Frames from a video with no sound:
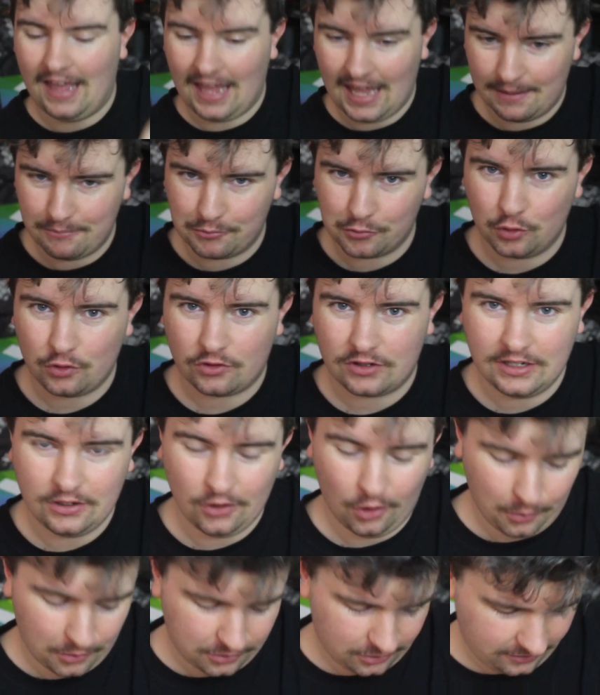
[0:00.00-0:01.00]
emerald
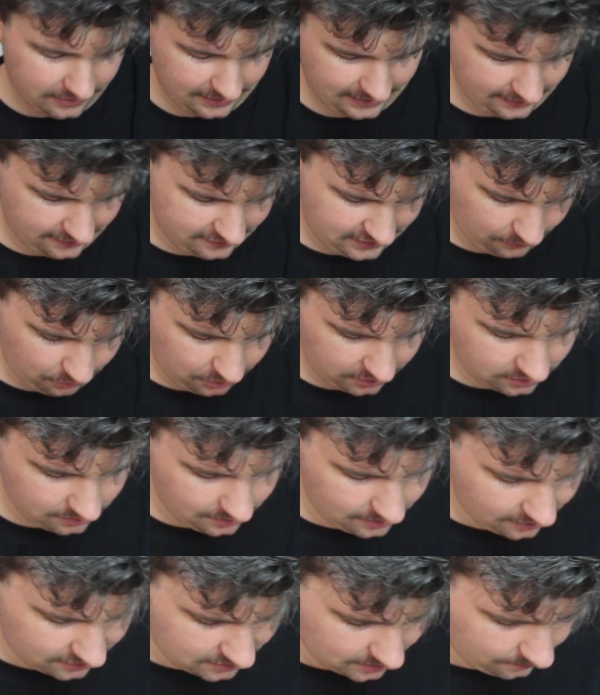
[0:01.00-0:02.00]
green, almost looks like a sour
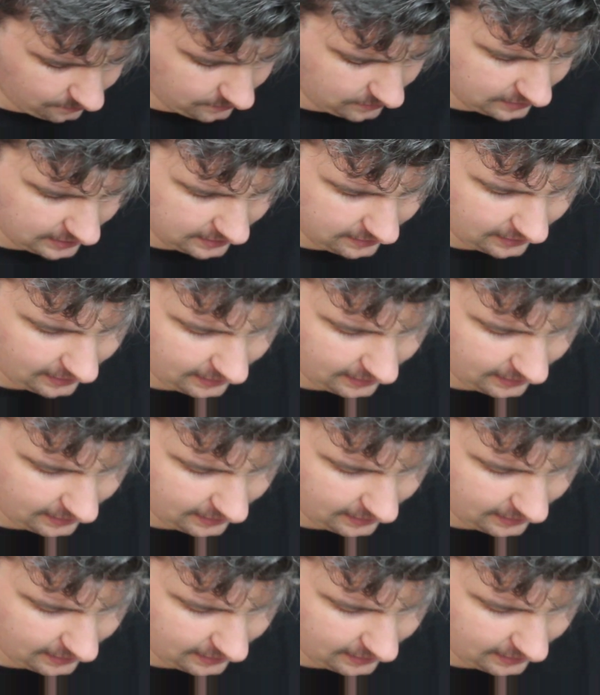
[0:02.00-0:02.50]
sweet or something like